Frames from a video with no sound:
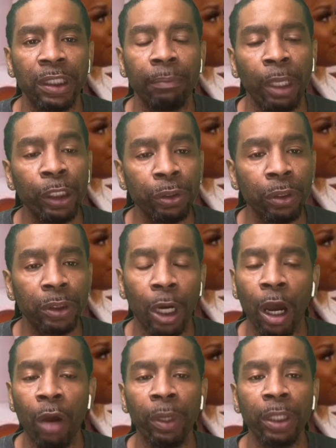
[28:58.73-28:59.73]
And make sure to
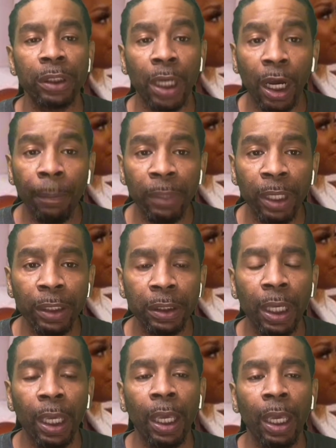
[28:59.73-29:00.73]
always comment
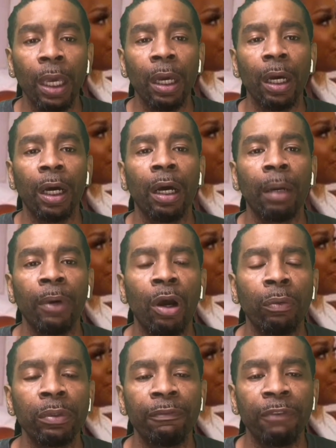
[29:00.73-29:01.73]

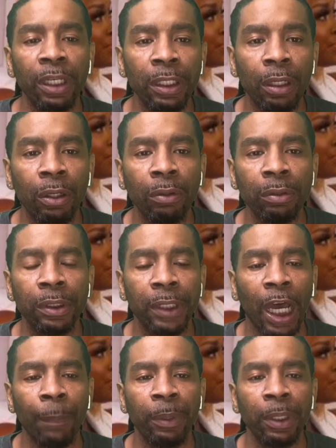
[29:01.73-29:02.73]
on the video, the
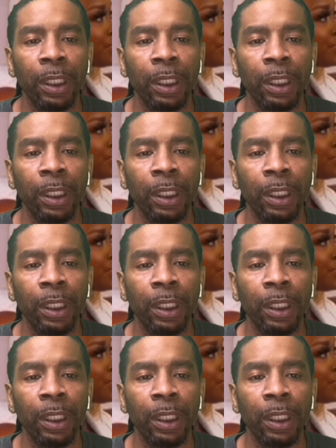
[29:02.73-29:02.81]
topic,